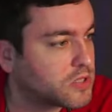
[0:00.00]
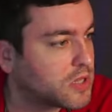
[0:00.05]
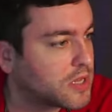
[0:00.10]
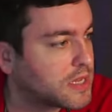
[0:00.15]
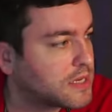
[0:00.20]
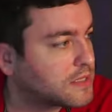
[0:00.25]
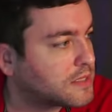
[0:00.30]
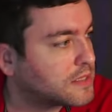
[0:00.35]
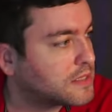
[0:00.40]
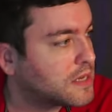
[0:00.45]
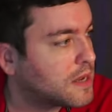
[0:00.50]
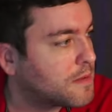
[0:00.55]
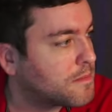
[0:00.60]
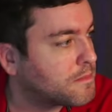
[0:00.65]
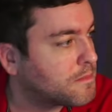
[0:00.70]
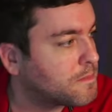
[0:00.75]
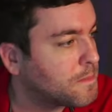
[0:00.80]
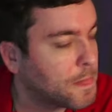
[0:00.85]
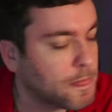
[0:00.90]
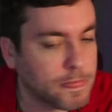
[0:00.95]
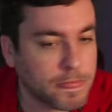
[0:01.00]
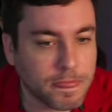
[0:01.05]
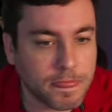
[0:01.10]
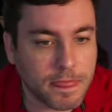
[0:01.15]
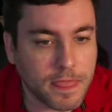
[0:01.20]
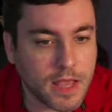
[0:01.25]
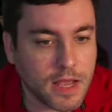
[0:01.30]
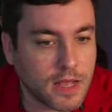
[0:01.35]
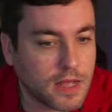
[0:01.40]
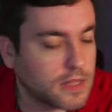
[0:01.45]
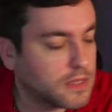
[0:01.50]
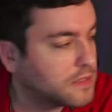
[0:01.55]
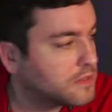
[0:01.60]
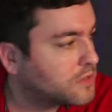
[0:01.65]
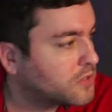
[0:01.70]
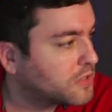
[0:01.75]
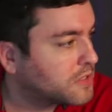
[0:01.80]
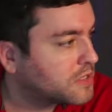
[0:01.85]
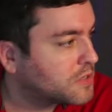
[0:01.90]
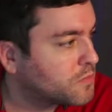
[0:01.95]
look at some let's
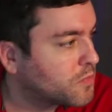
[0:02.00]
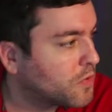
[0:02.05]
look at some